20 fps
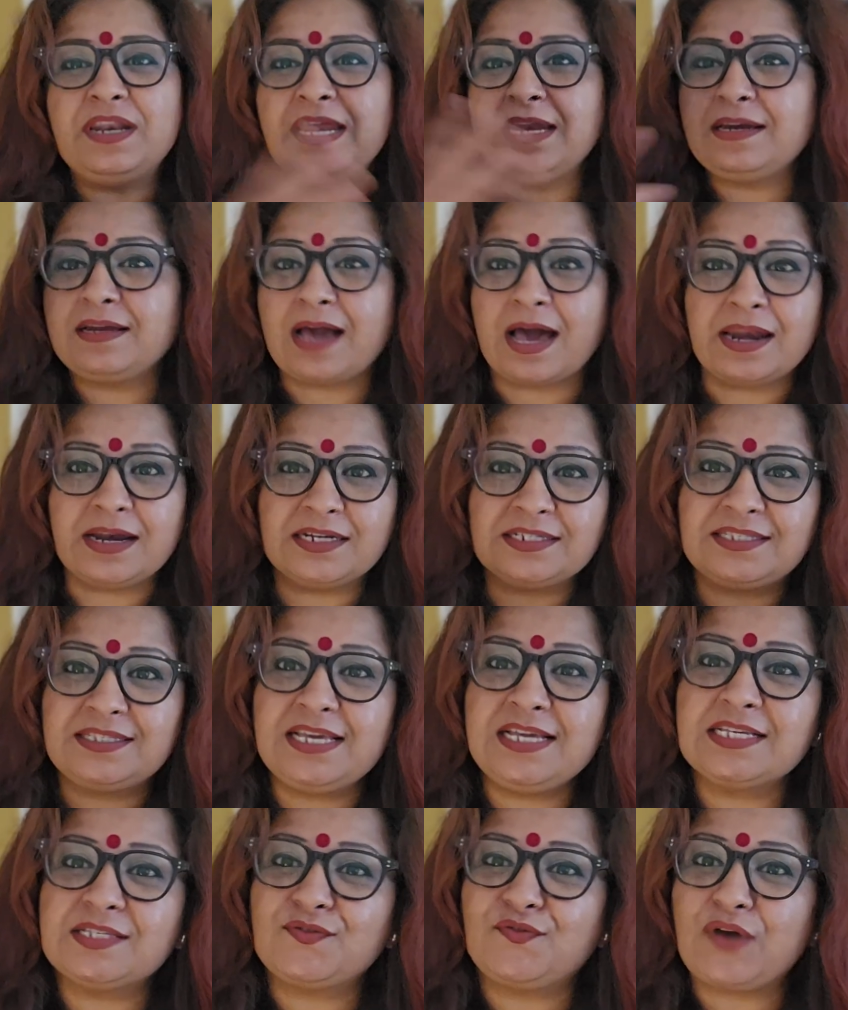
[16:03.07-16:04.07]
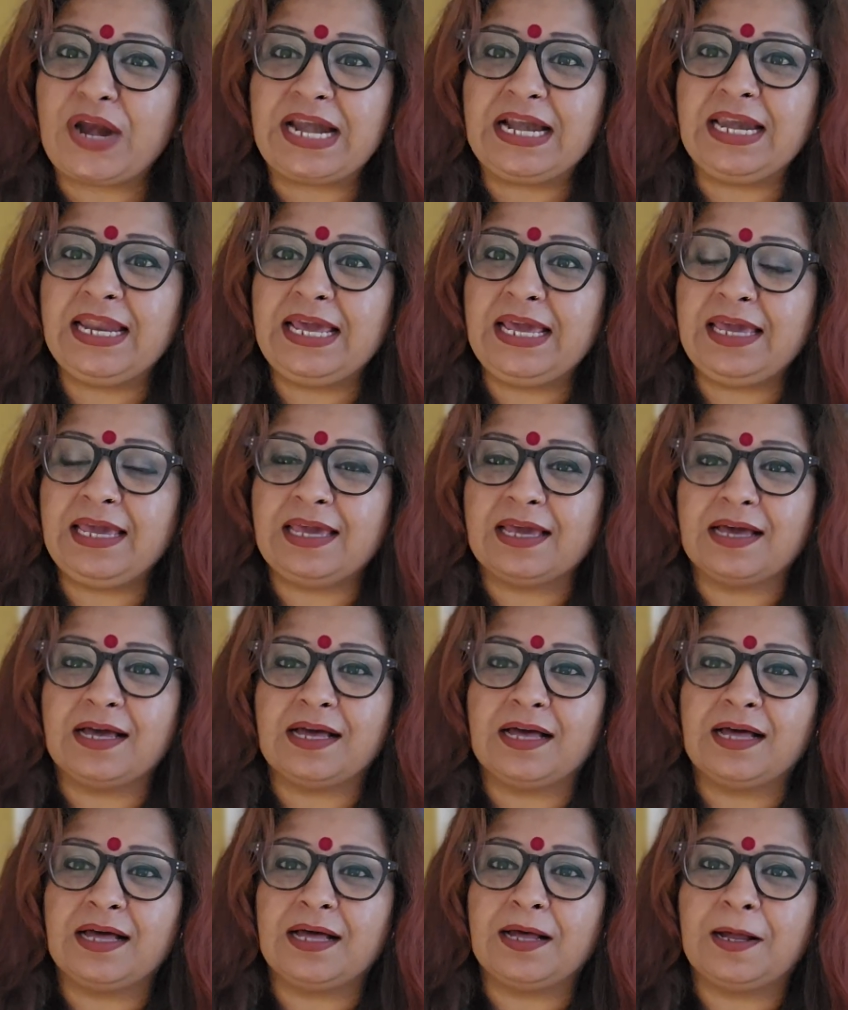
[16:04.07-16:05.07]
encourage these friendly
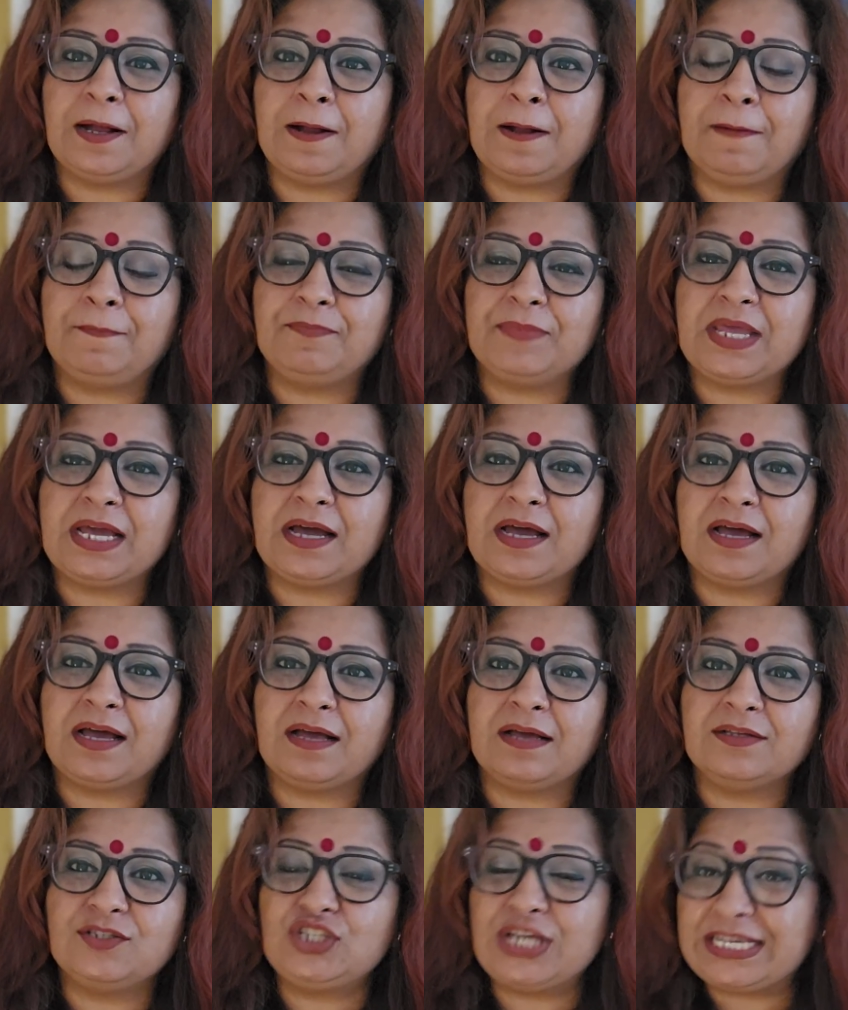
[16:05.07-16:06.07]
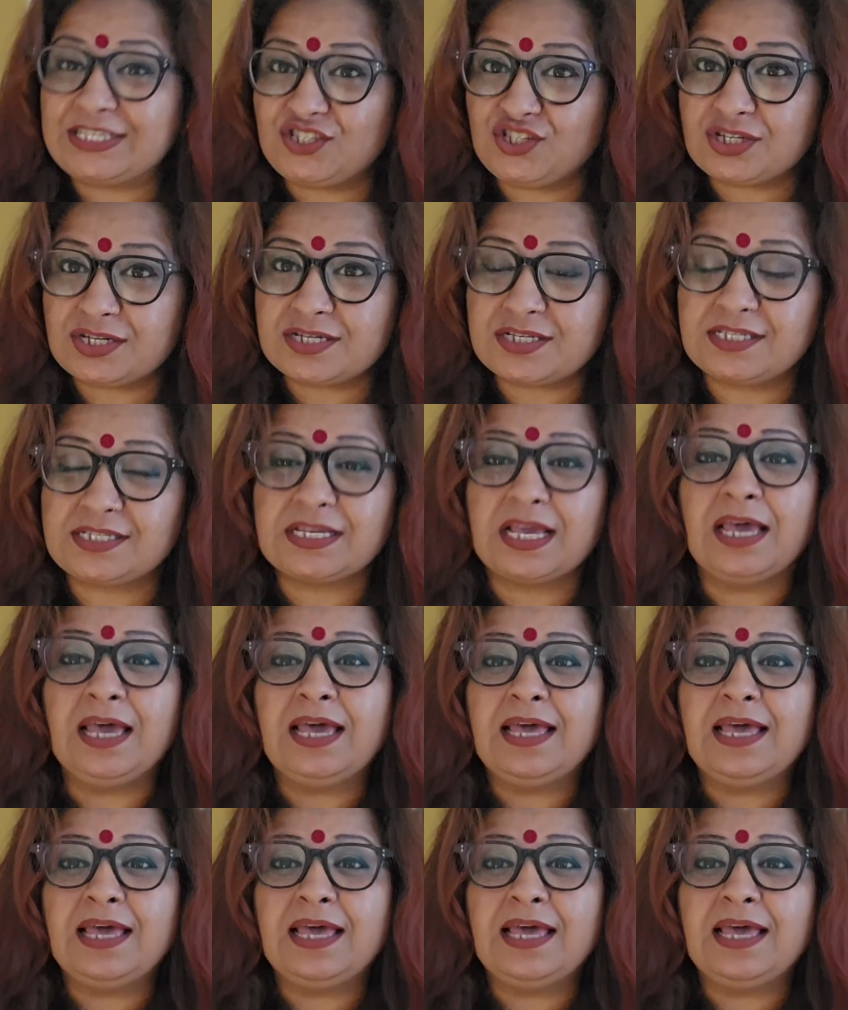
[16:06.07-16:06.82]
gestures.